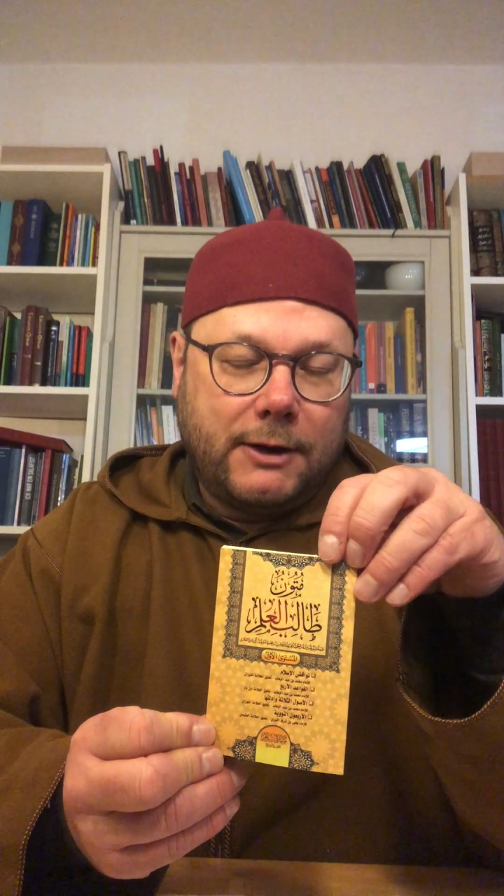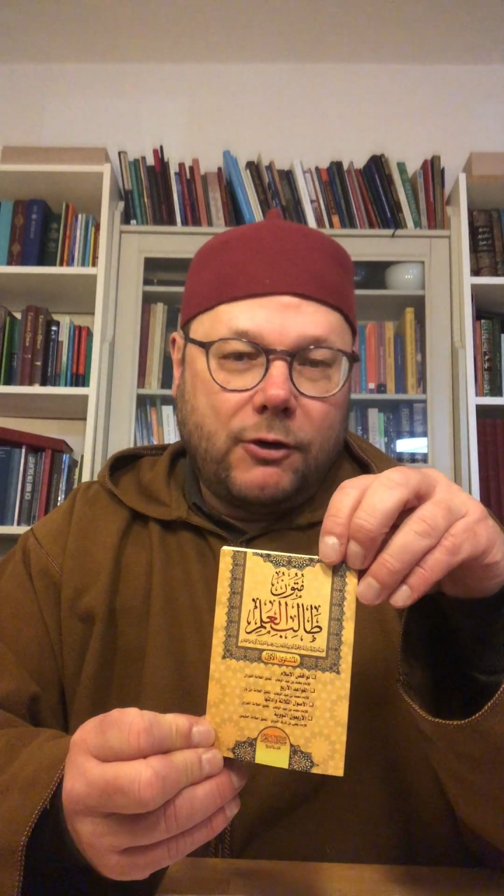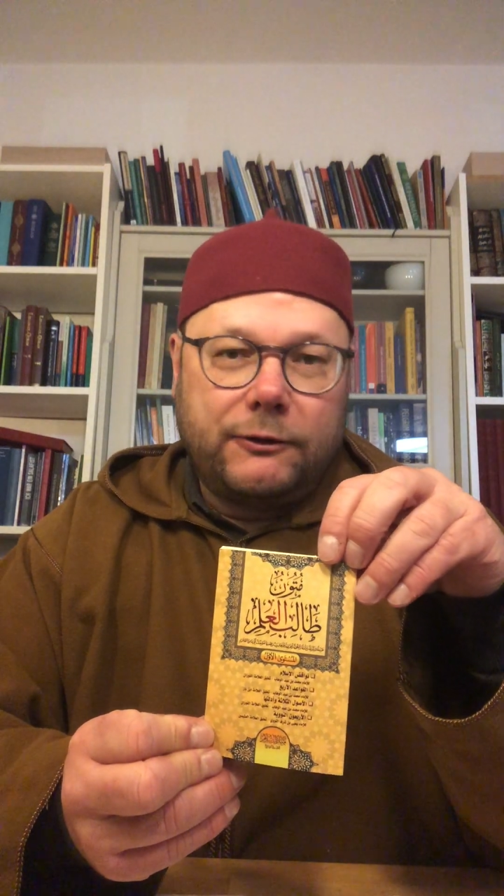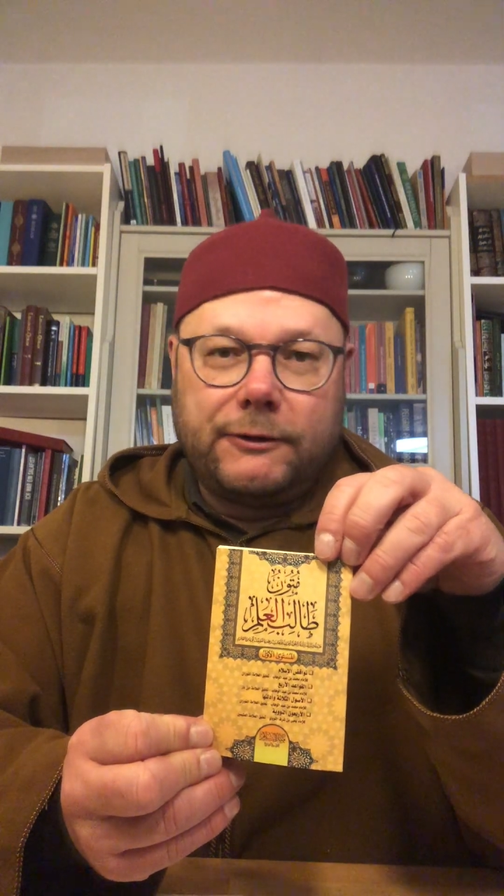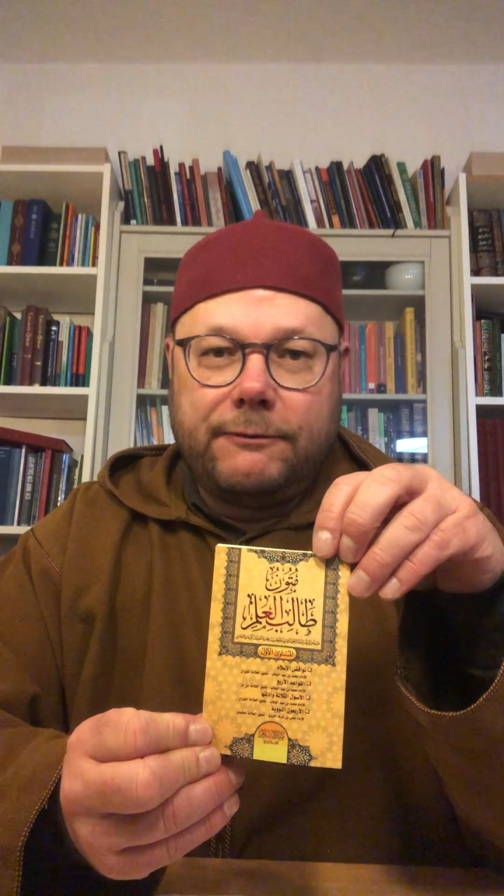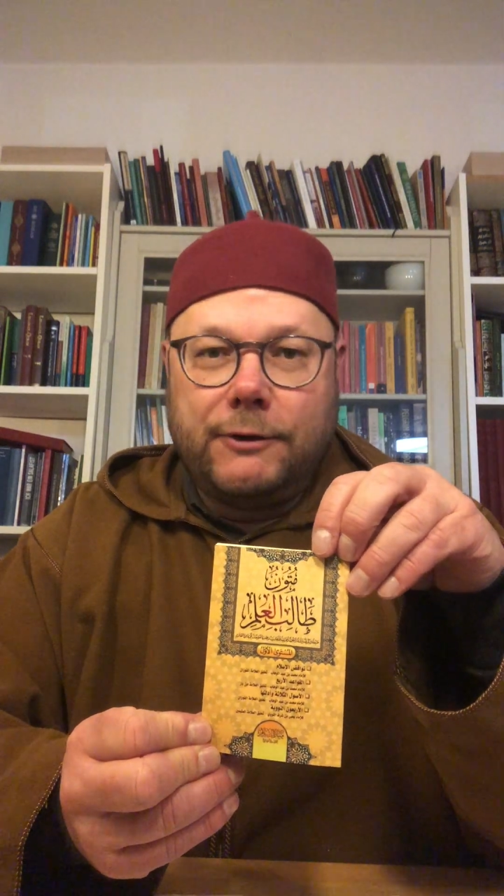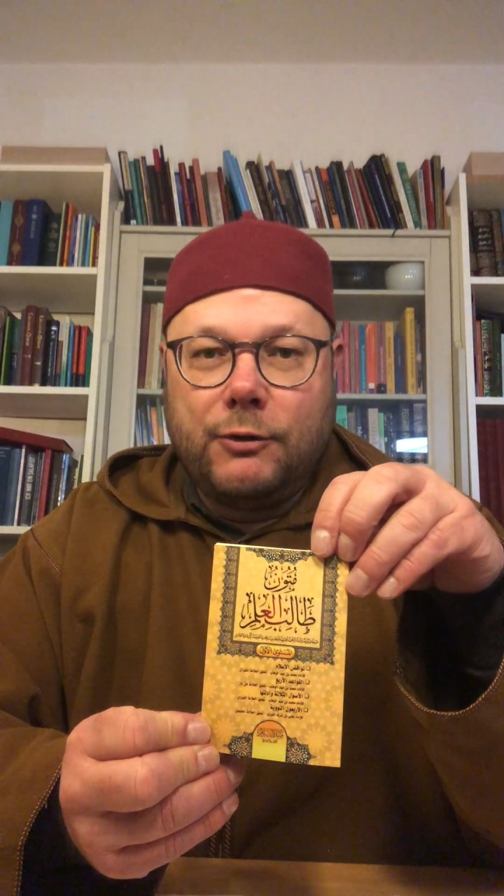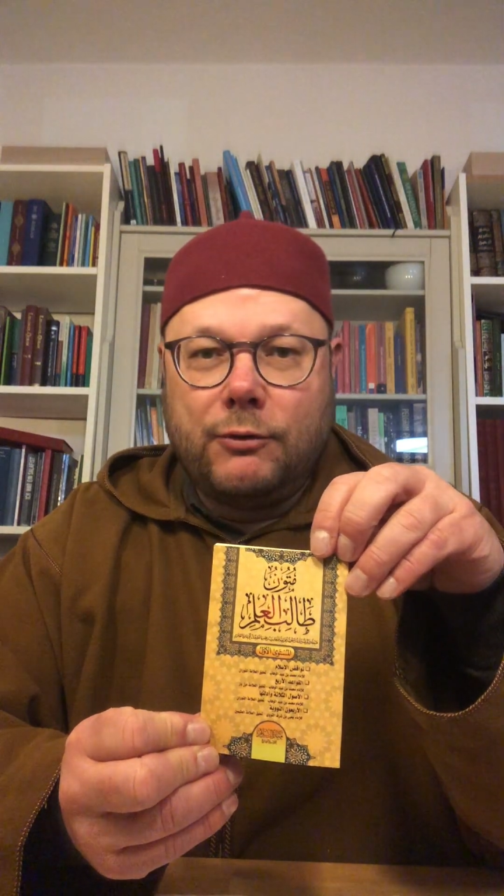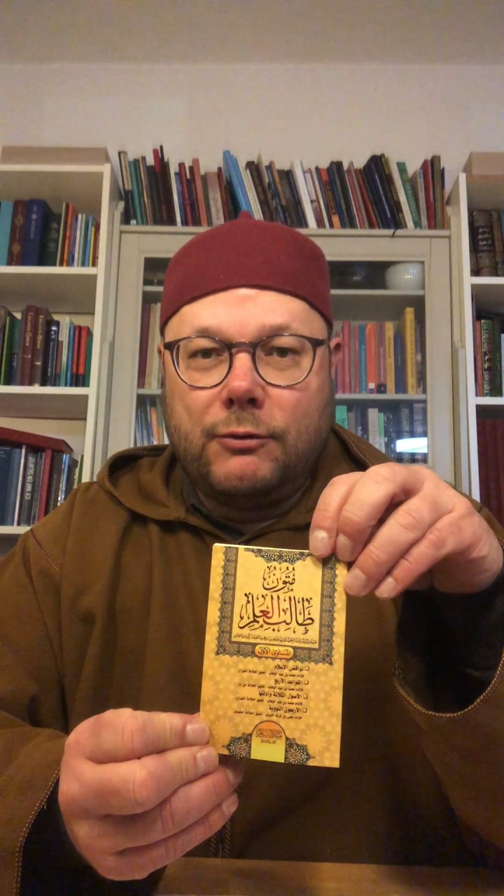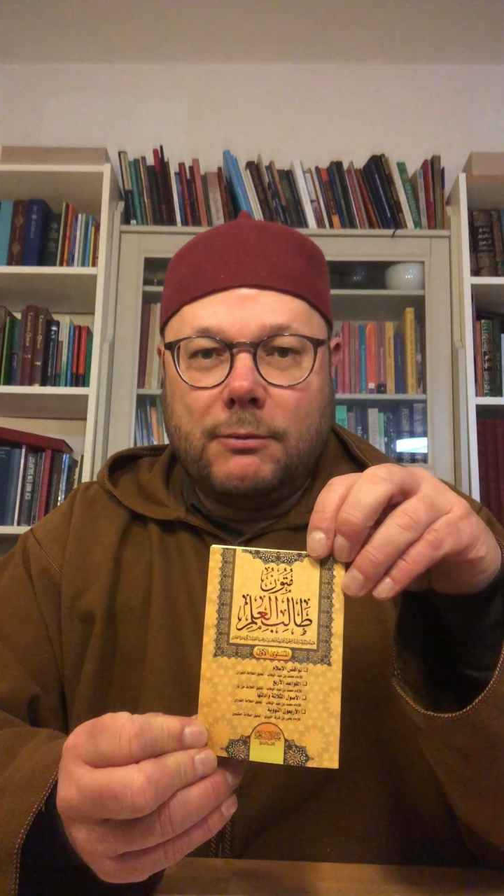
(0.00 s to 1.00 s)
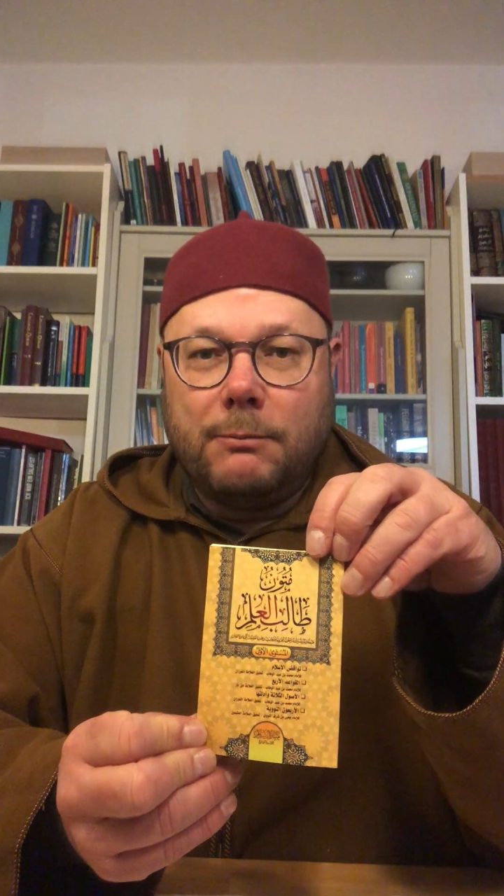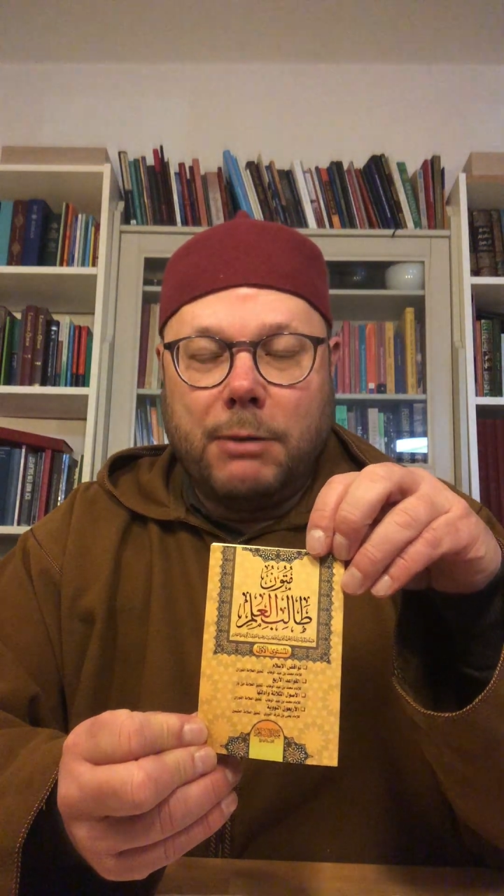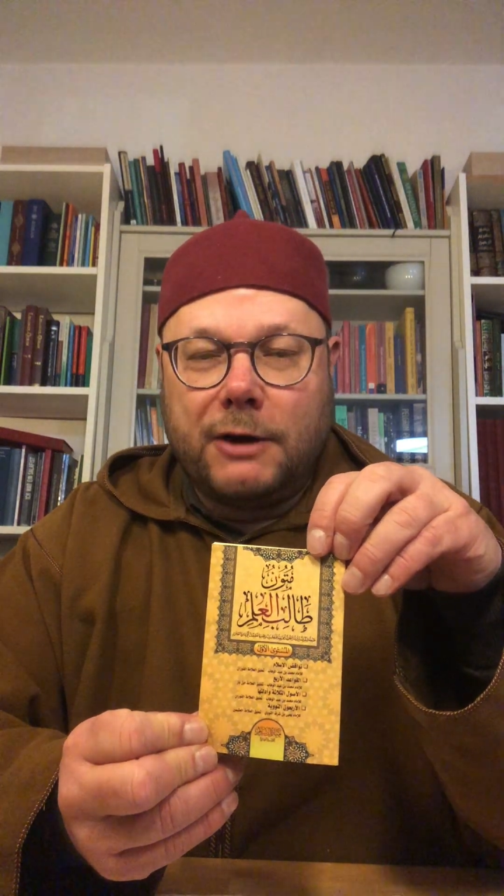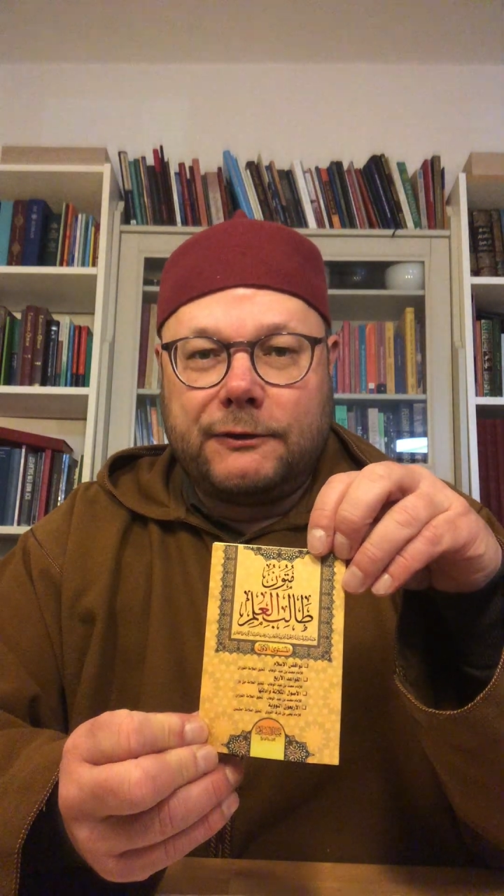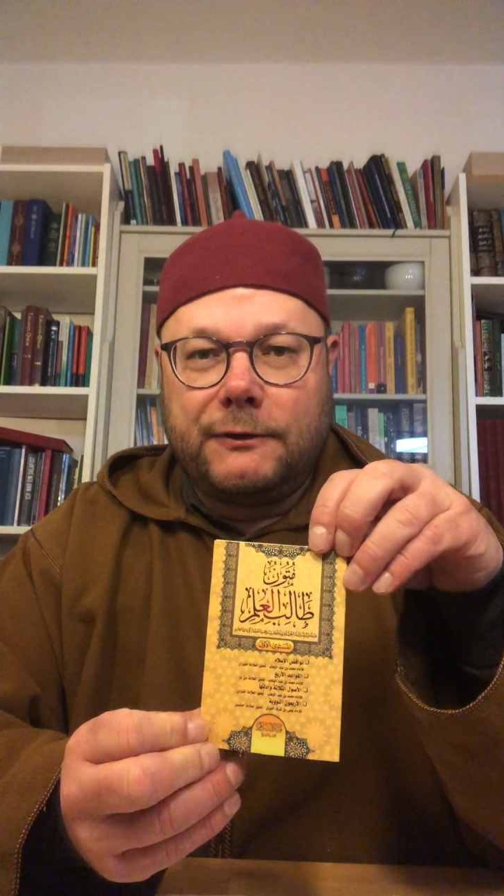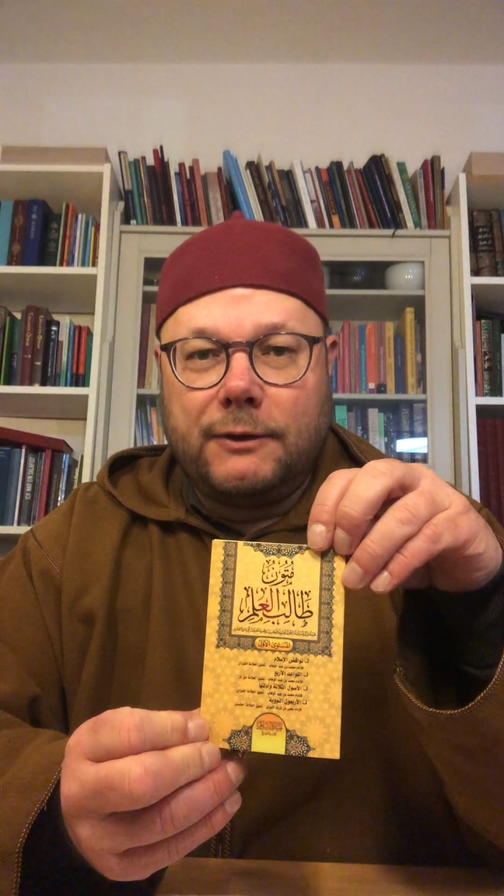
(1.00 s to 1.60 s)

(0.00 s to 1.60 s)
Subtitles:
cost a few bucks,